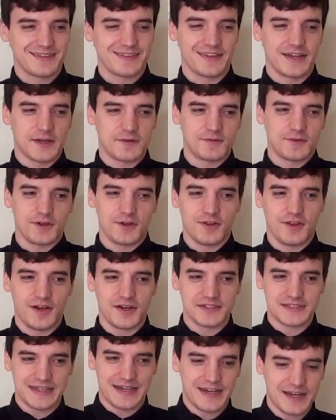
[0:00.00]
like for a
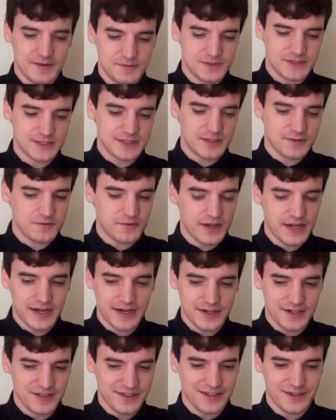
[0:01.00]
long time, just the
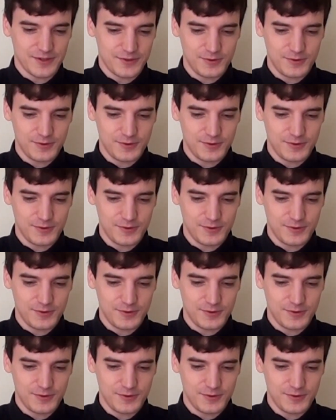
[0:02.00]
fire, like